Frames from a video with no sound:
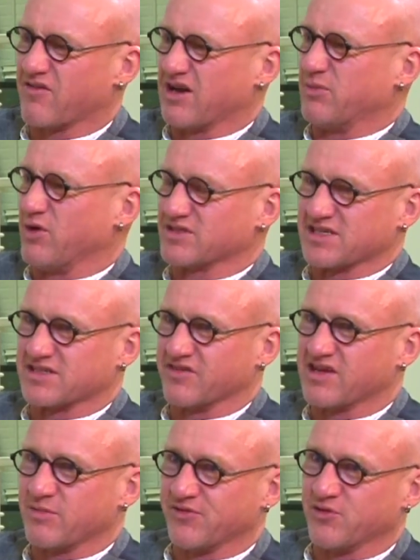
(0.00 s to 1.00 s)
I've got a box of
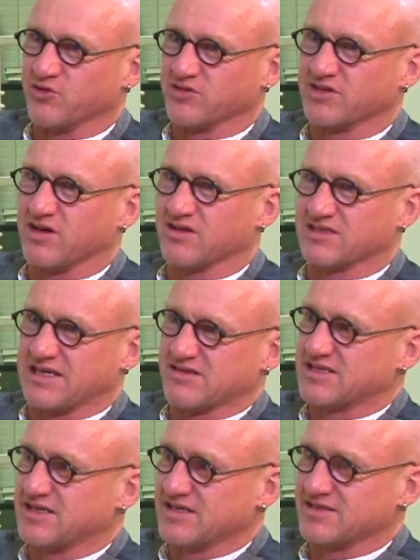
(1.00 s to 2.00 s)
stuff, give me $400 and I'll
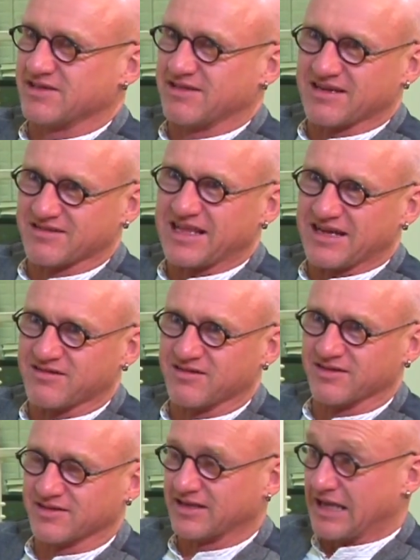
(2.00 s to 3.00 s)
send it to you, that, yeah. that
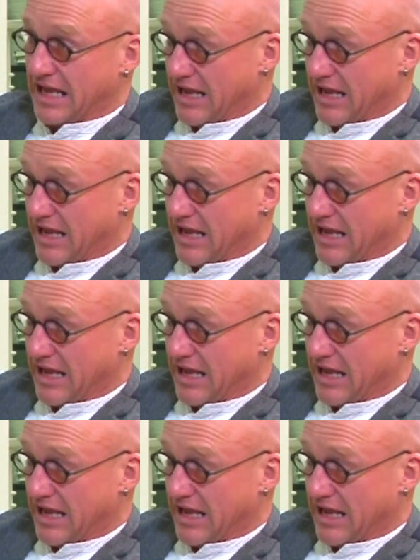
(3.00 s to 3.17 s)
kind of thing.